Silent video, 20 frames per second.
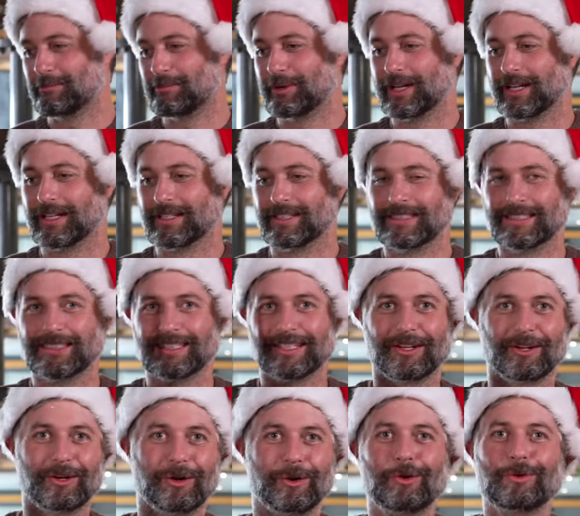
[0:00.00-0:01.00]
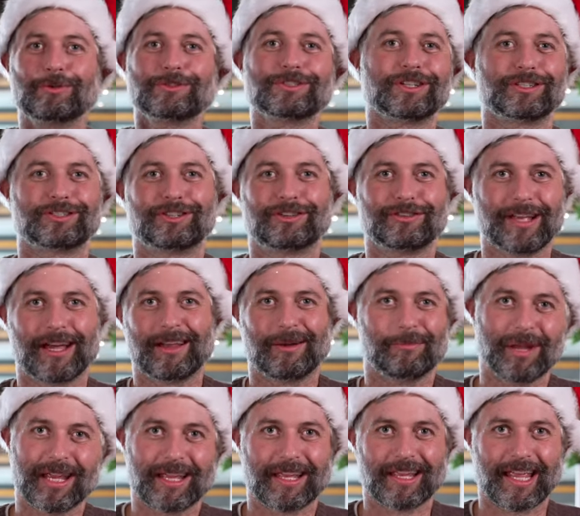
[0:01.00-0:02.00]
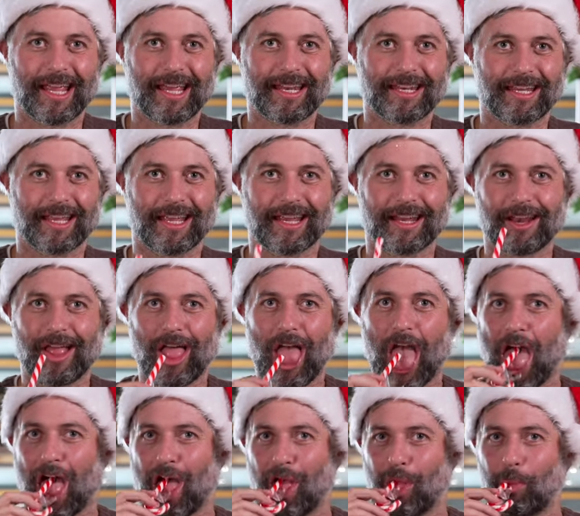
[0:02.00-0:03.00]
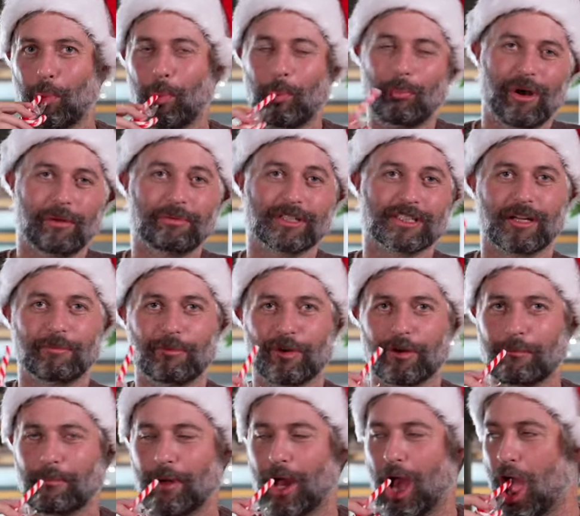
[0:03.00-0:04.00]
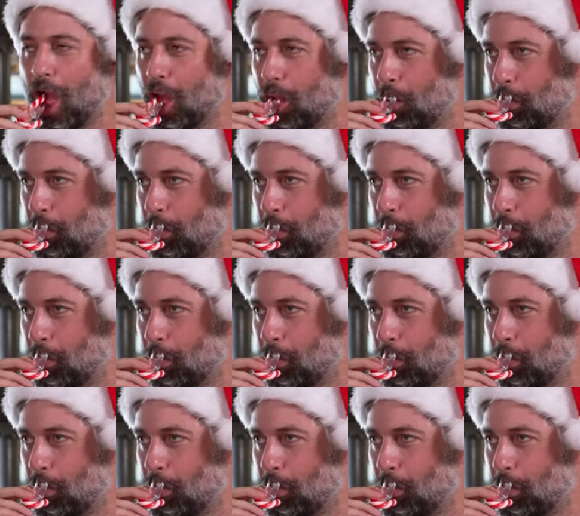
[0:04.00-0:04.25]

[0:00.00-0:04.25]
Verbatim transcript: but who's gonna turn down a bacon candy cane? Probably someone, but.